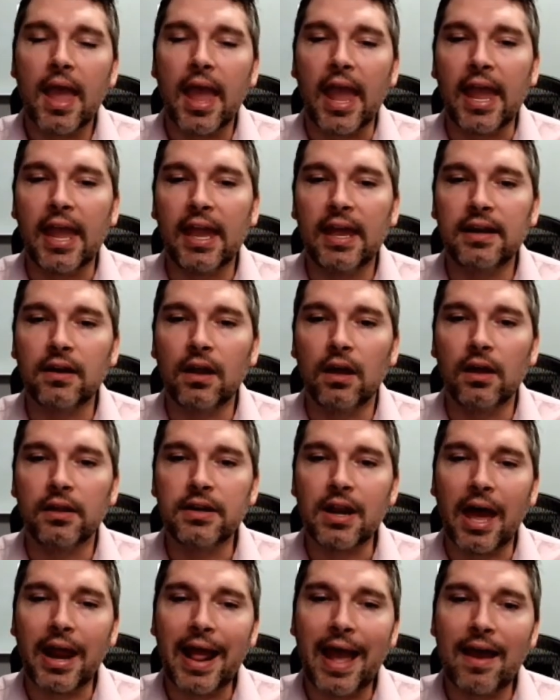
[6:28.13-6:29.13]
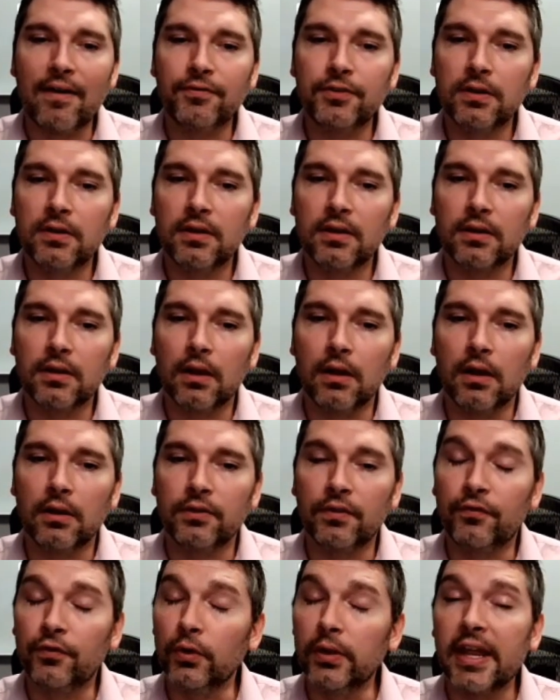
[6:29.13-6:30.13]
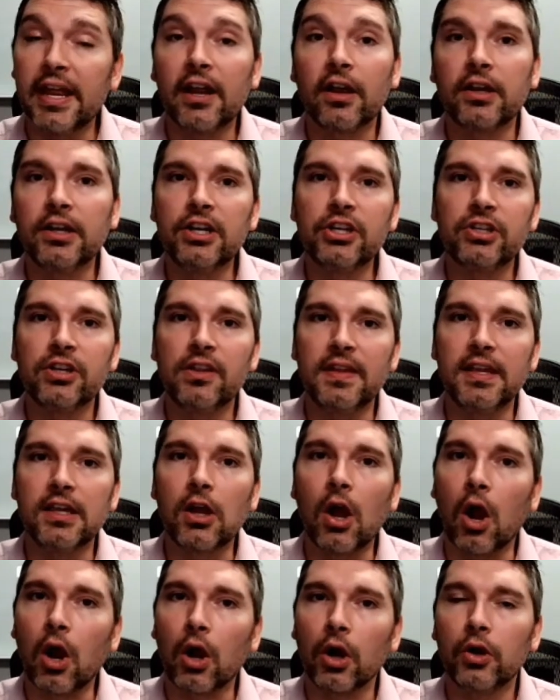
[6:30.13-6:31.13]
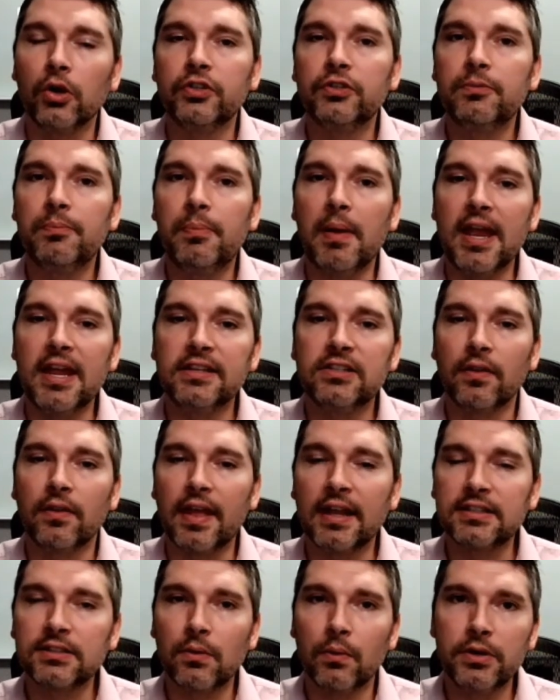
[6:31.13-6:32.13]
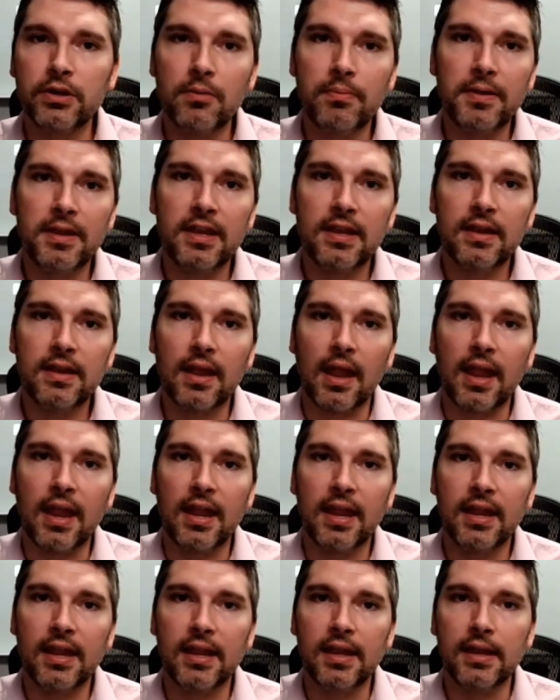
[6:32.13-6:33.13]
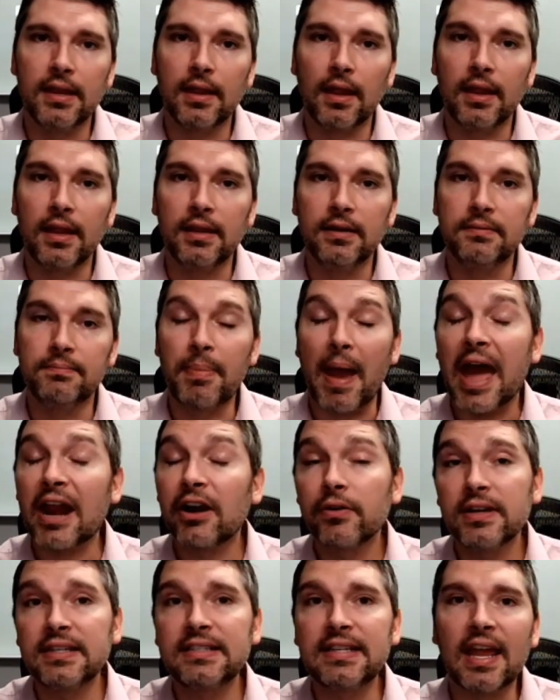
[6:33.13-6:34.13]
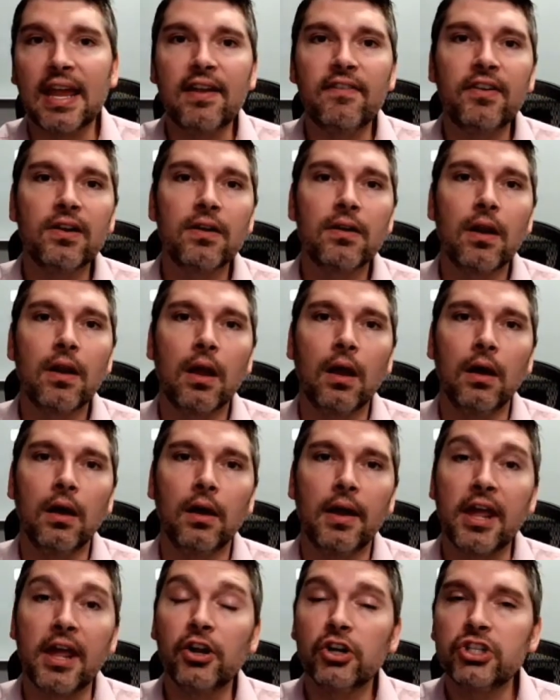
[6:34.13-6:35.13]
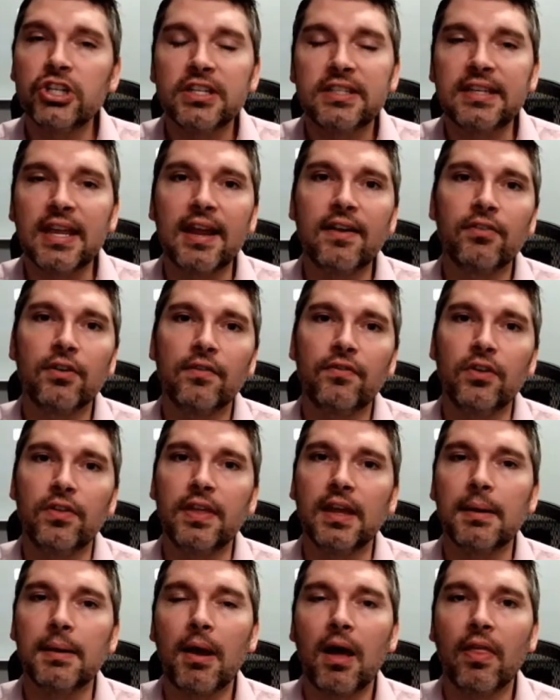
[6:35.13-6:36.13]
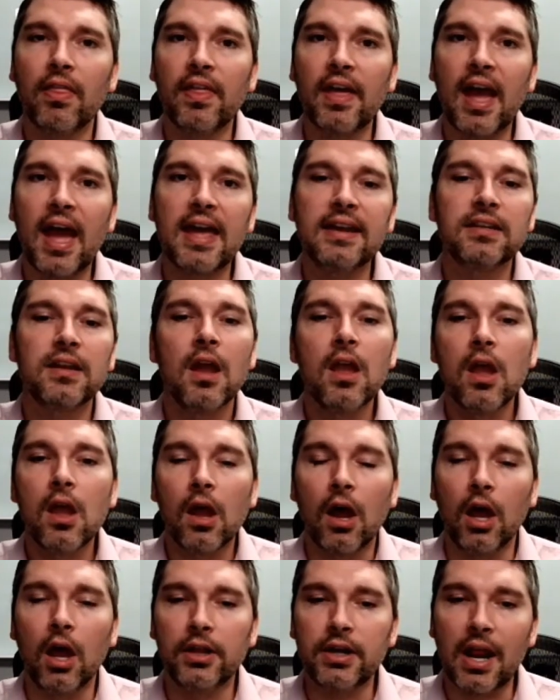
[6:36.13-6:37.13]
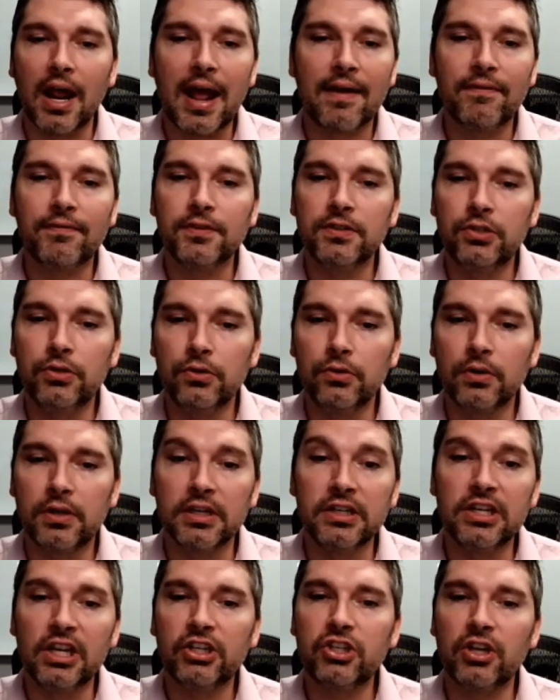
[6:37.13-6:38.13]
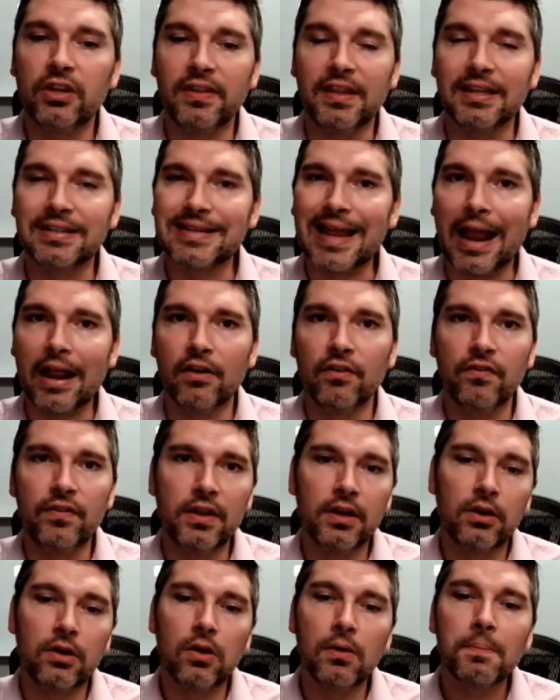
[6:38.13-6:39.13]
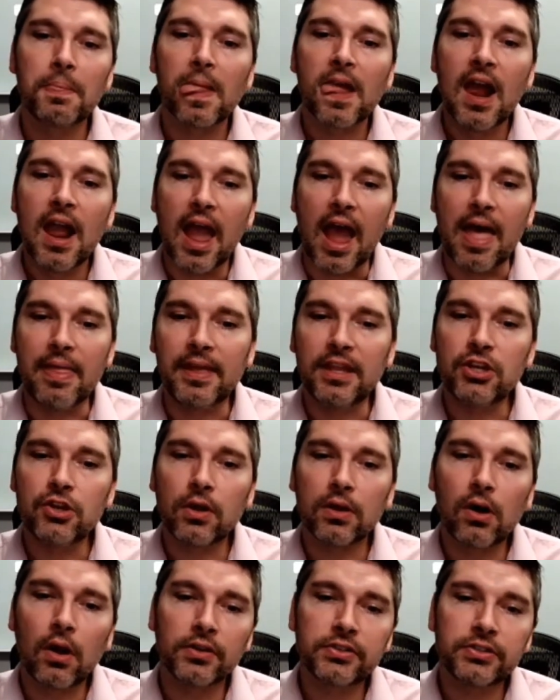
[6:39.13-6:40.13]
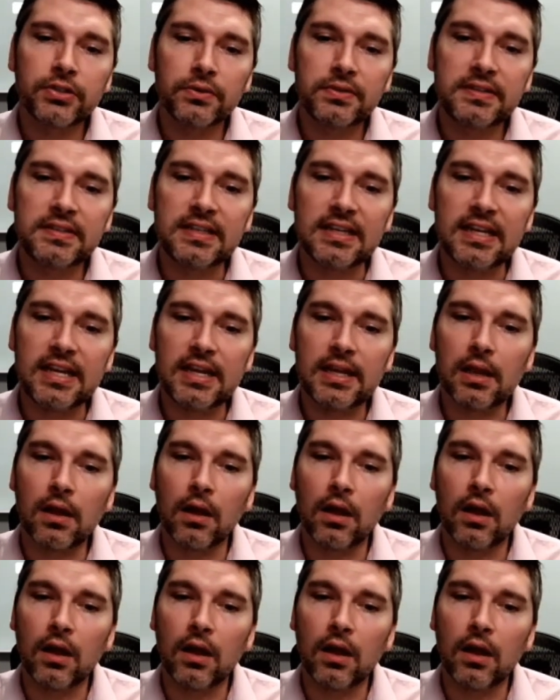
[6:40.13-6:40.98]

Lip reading: and not have to fully air condition the cargo space. So that's going to be a battery saver, energy saver, if you think about that, not having to condition the entire vehicle. And then you can also see